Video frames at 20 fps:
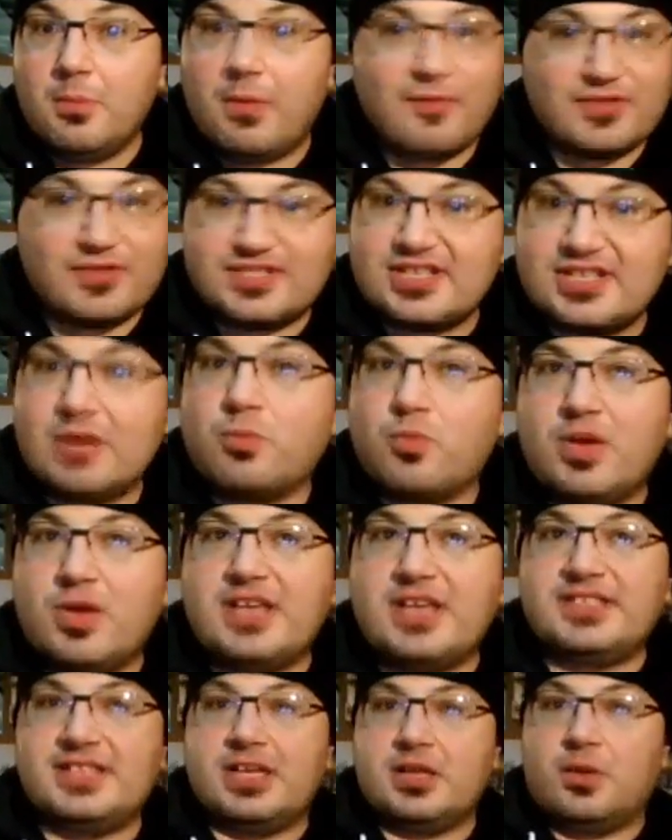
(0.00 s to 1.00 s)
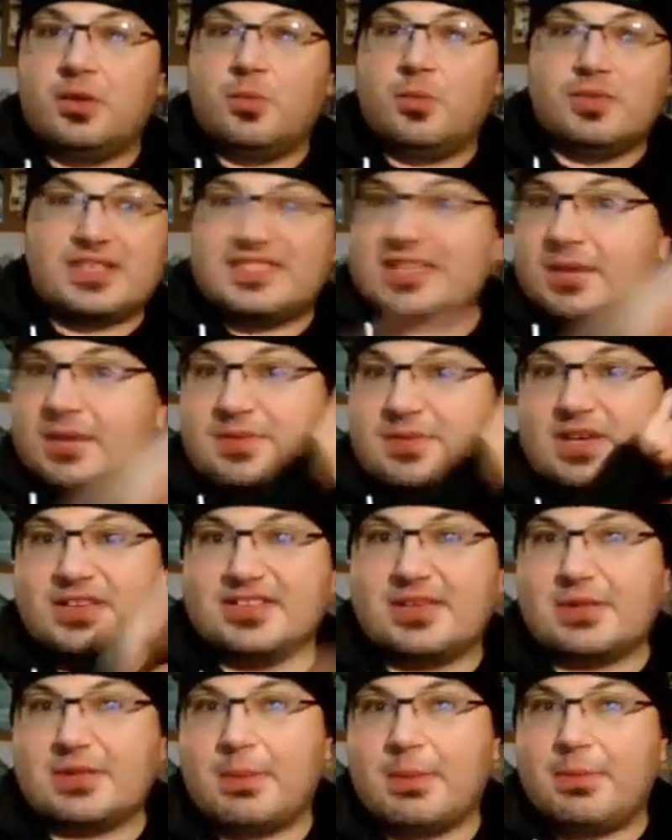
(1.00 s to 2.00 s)
but for some reason, when the
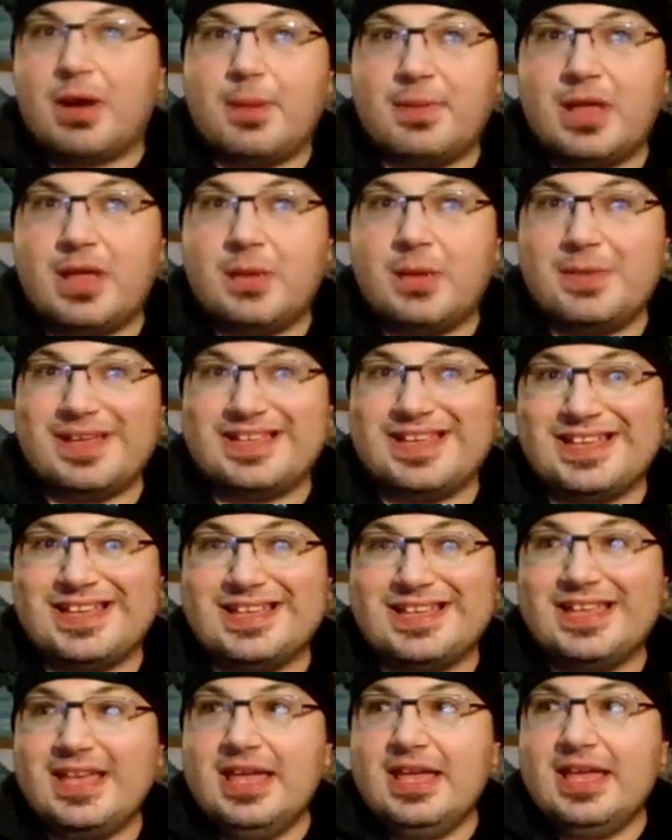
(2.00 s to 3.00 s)
subtitles kept on popping up, it